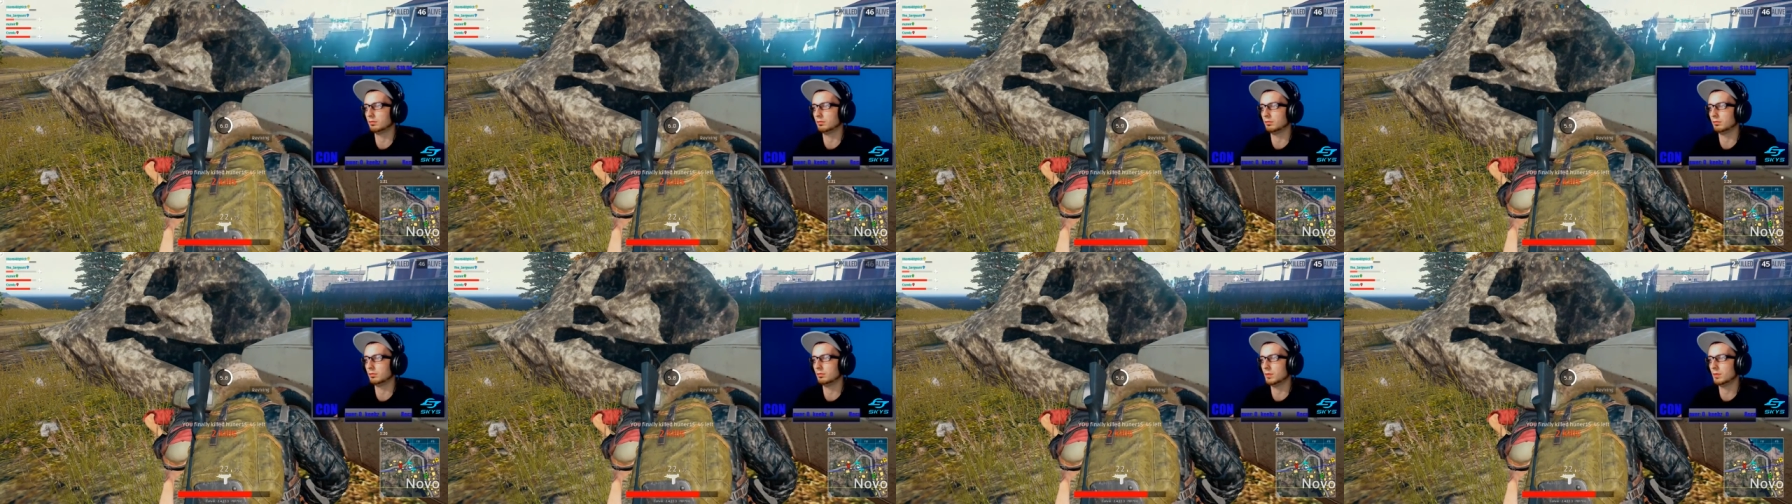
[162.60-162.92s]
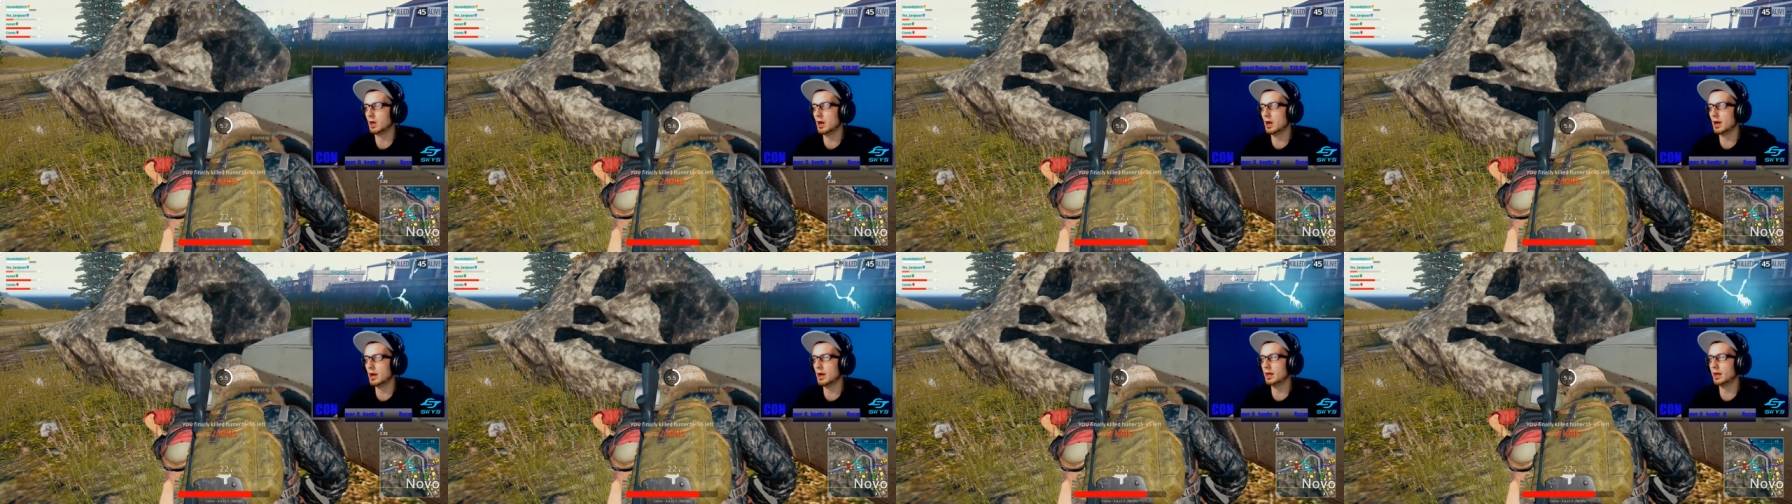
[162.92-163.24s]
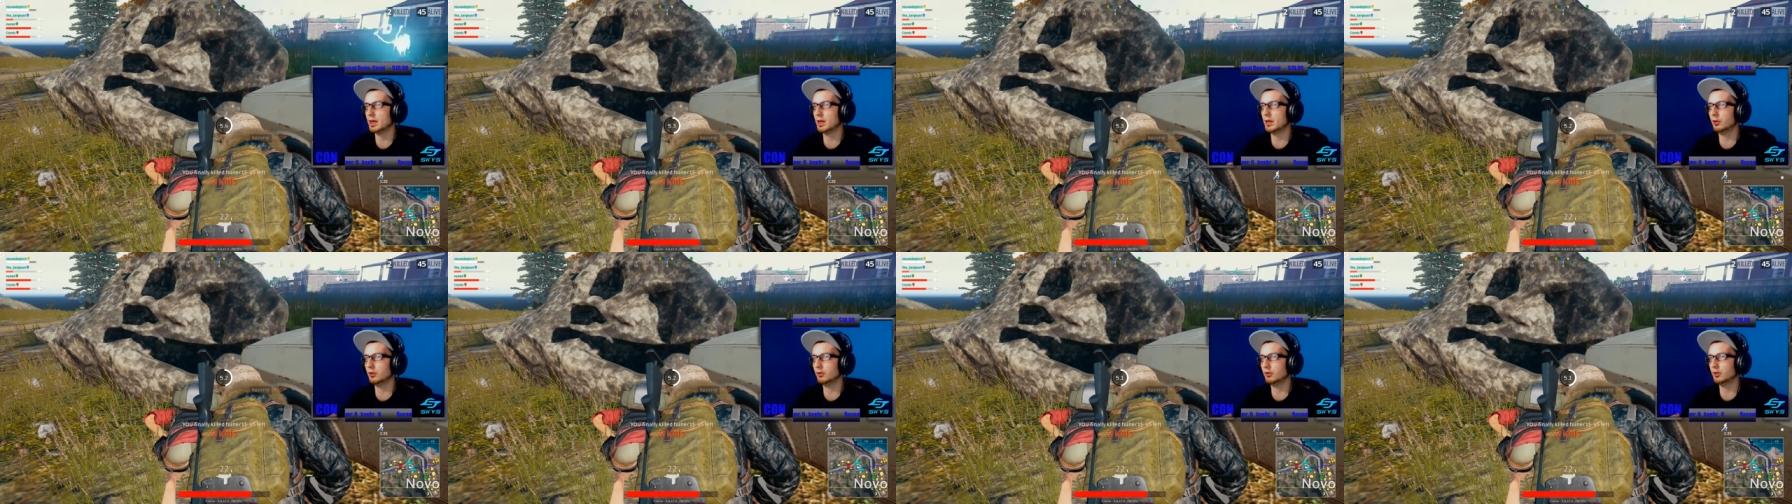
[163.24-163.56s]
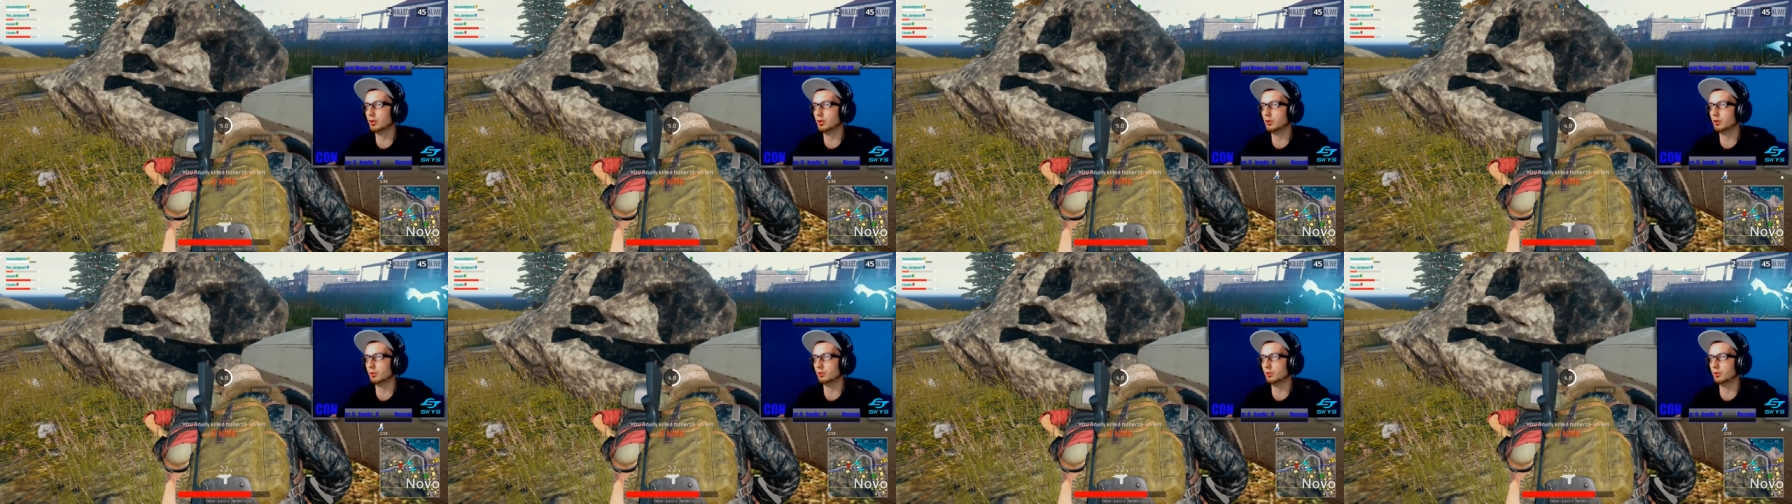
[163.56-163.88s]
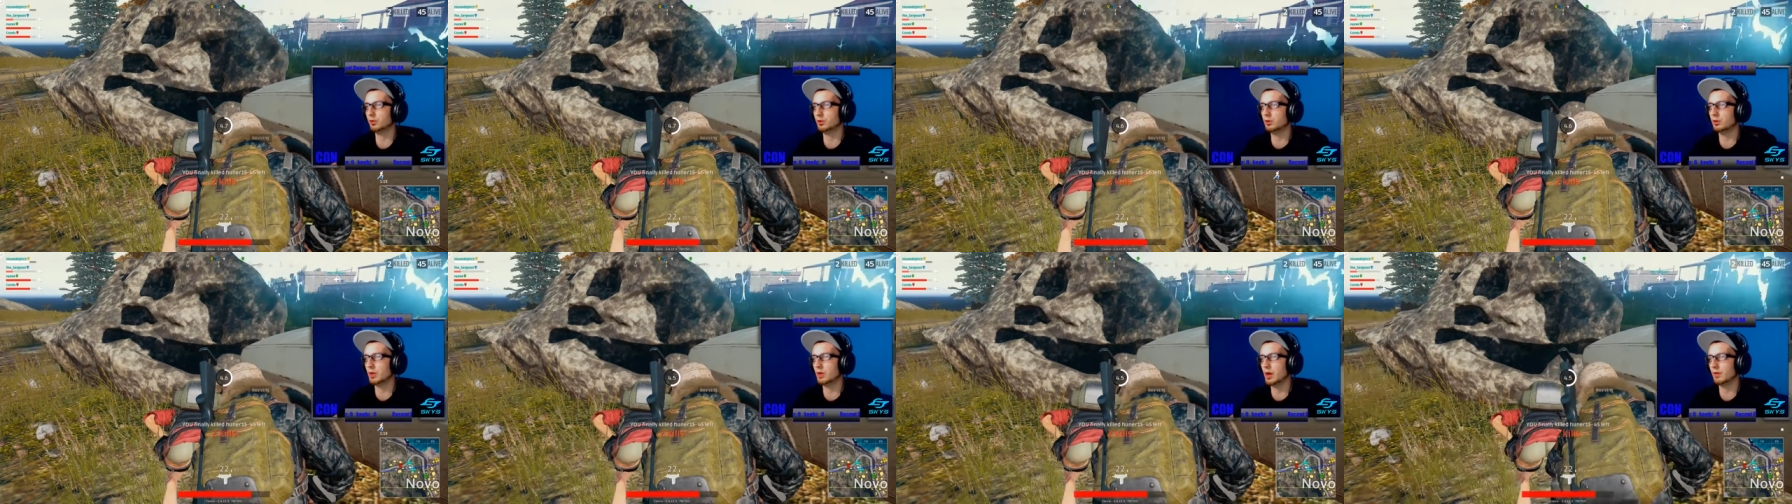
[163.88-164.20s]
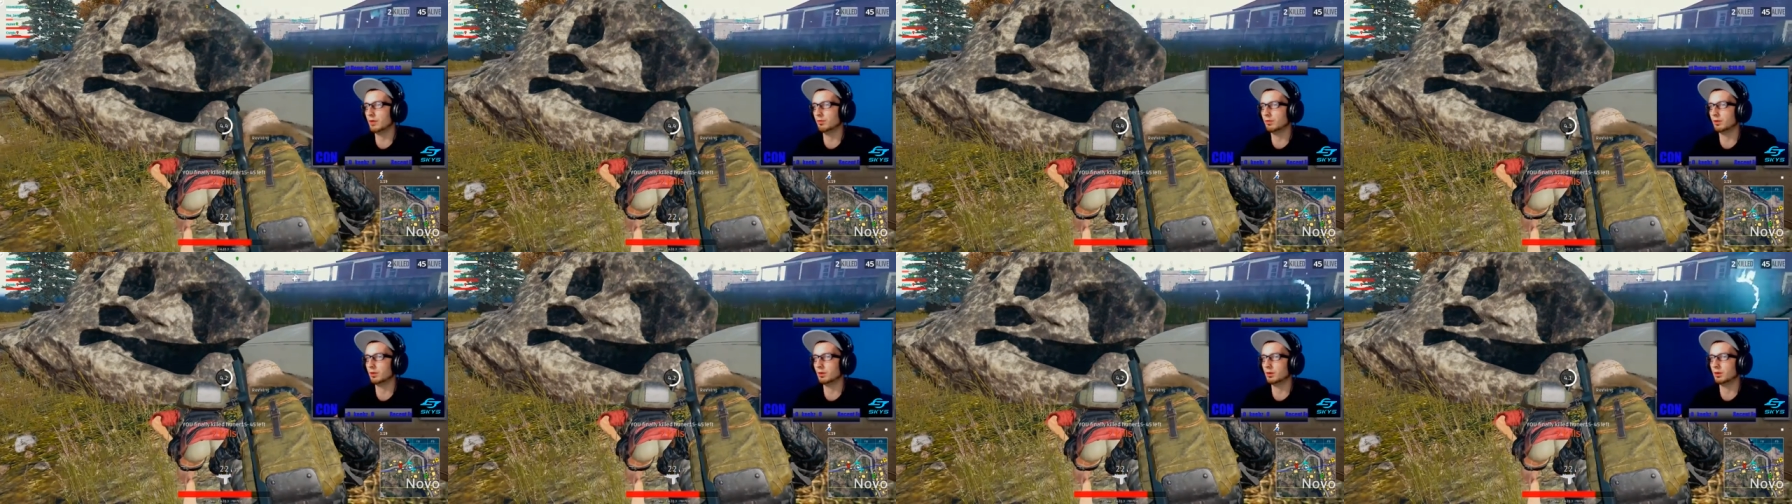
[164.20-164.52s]
Alright, I killed two. Two
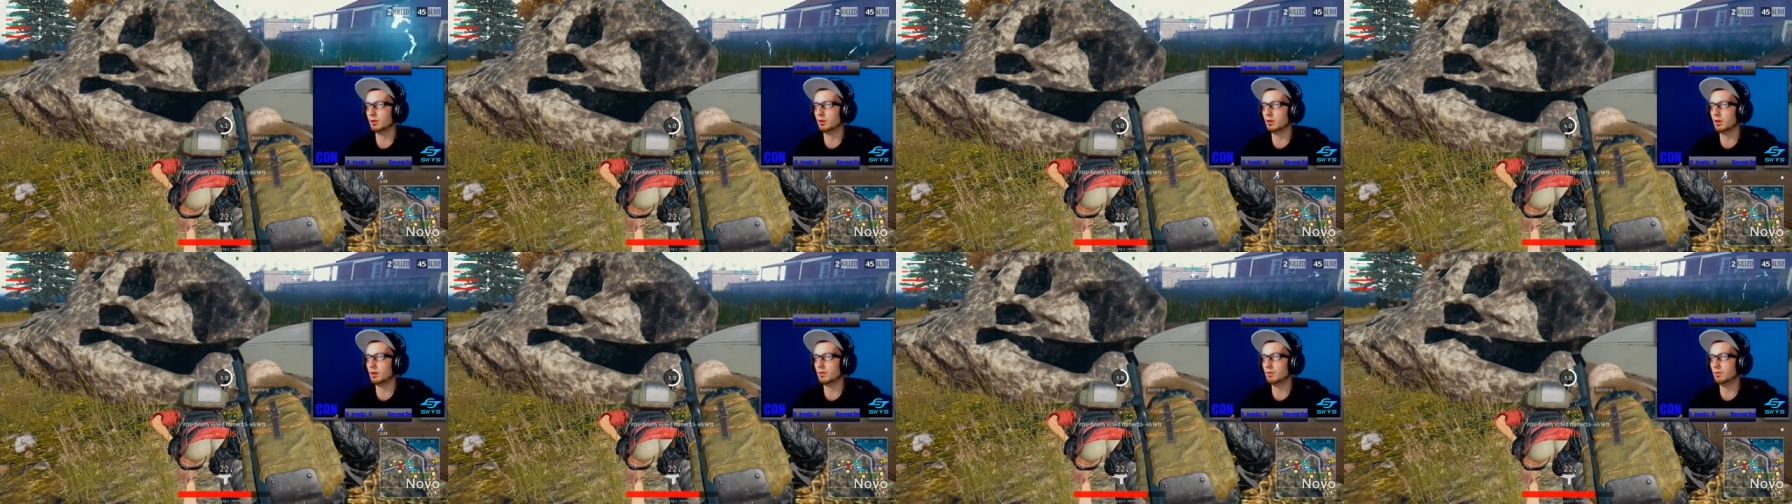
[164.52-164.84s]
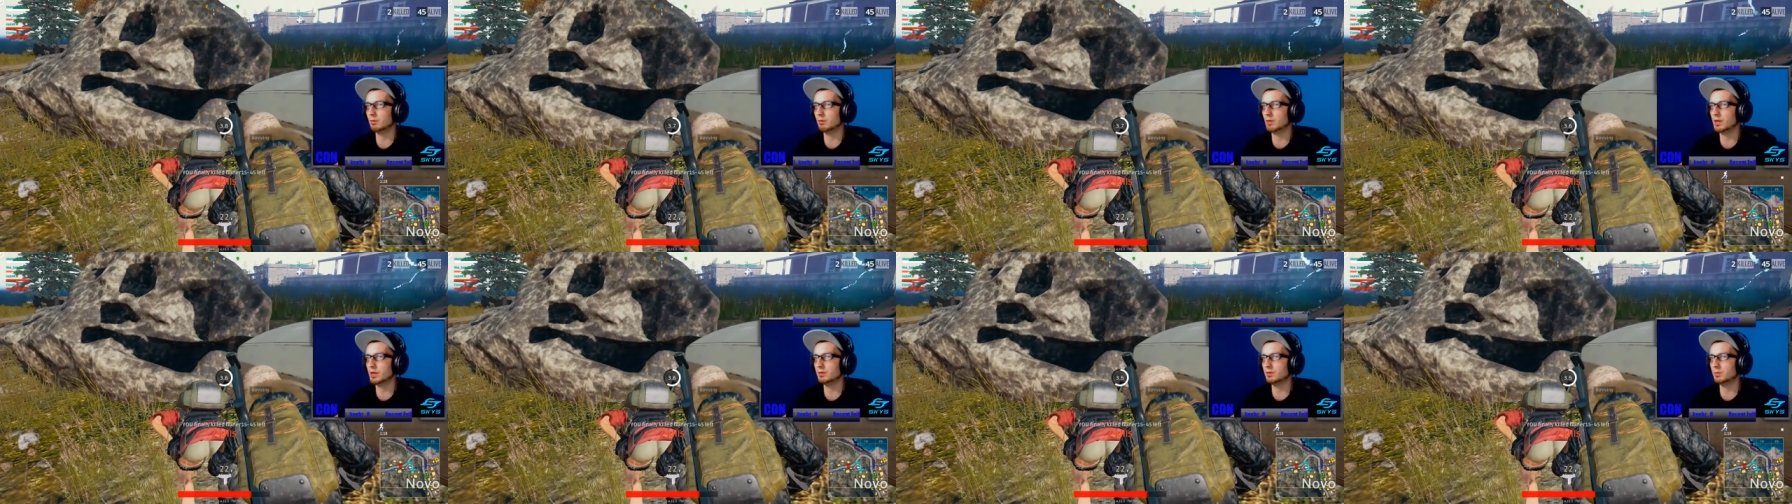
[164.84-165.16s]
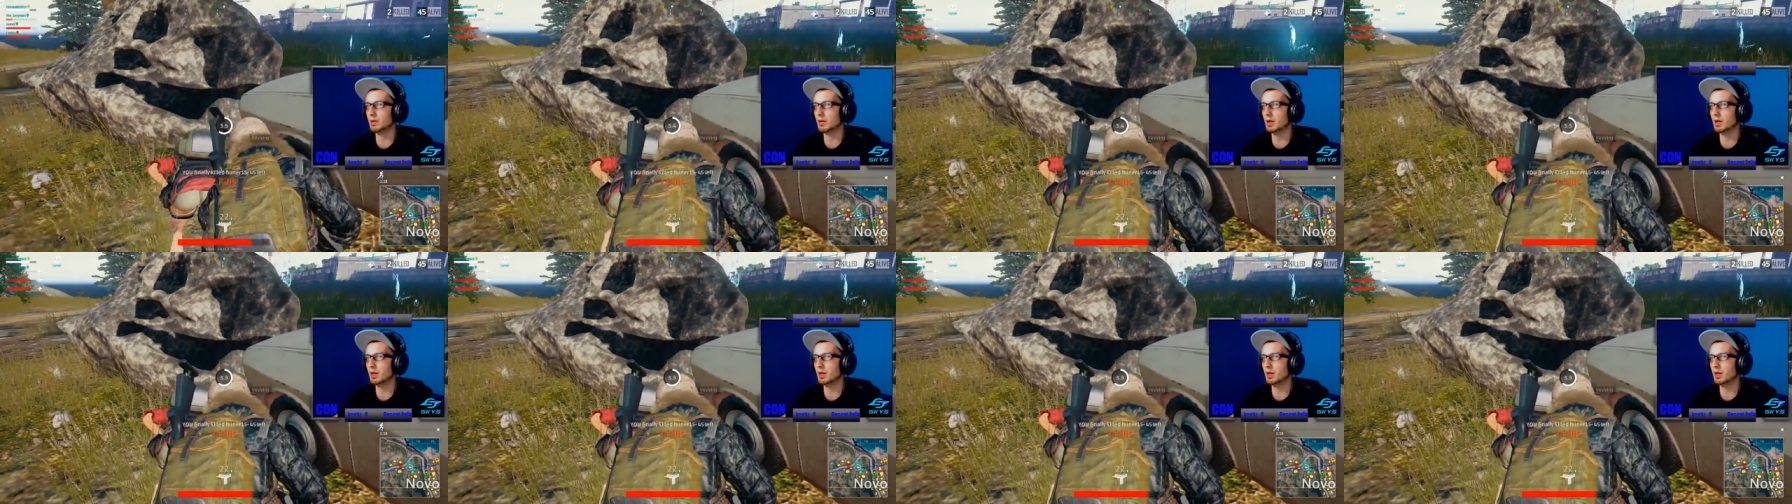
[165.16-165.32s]
left. If you res me,